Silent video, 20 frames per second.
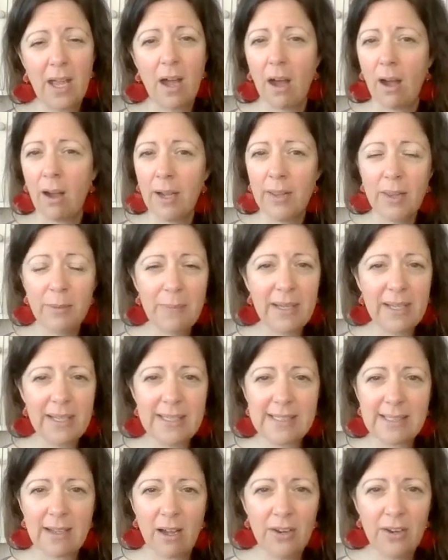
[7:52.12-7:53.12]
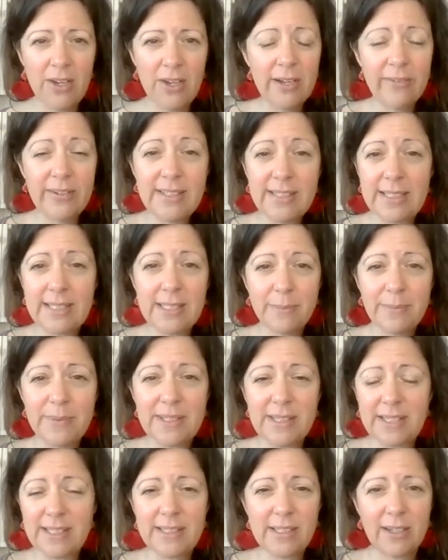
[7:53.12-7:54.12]
Either because our nervous
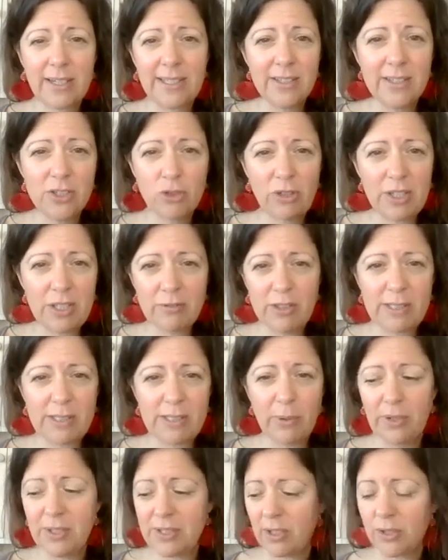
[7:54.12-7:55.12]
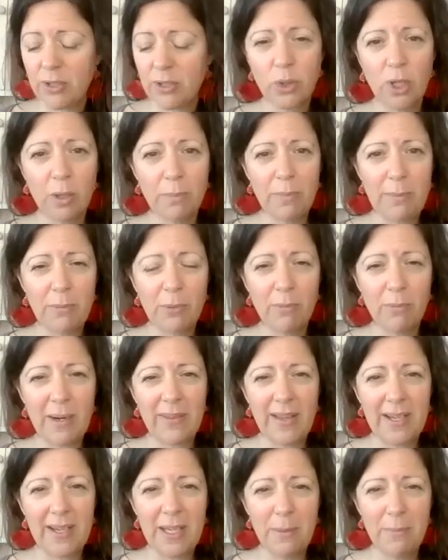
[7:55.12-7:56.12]
systems are stuck in a stress response, I'll talk a bit more about
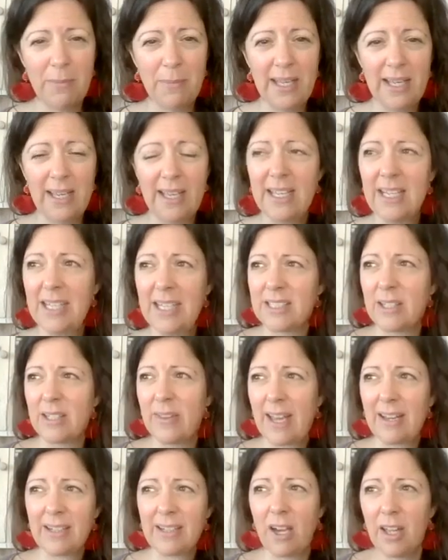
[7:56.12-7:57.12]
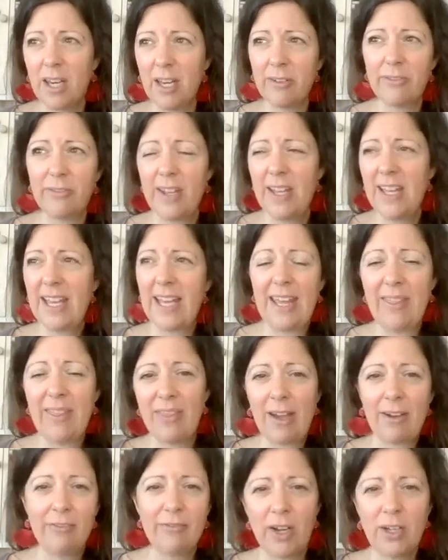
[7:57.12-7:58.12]
that in a minute, so they're kind of in
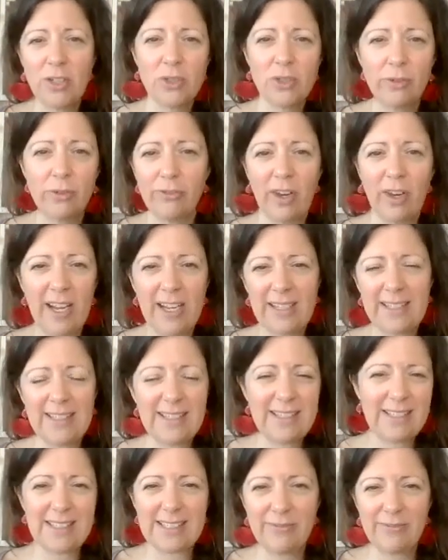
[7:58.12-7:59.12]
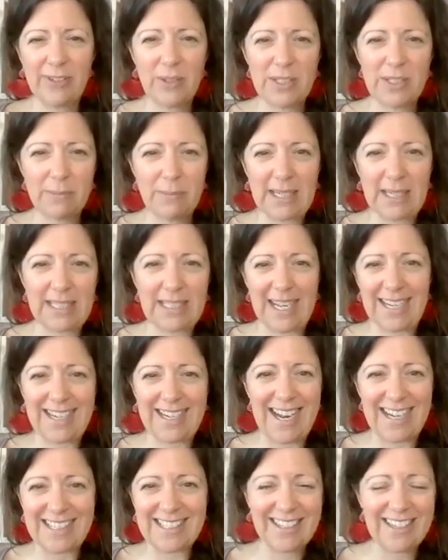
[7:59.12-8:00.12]
that fight or flight, it just feels a bit
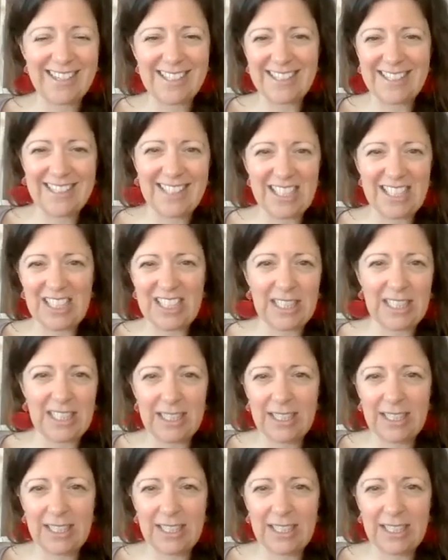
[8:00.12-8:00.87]
anxiety-ish,